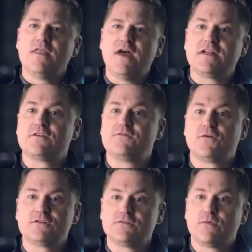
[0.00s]
That's a
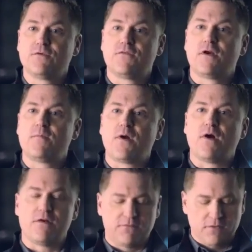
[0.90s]
first that we're very
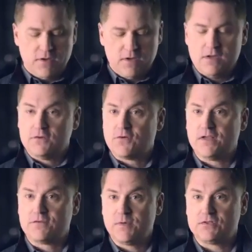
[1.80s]
proud of.
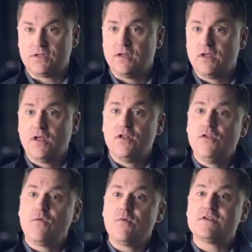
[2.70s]
Transmission.
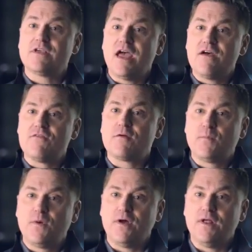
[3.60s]
No one has ever
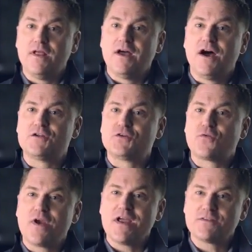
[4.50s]
put a
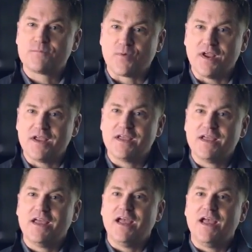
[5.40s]
trans brake
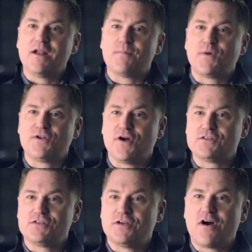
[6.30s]
in a production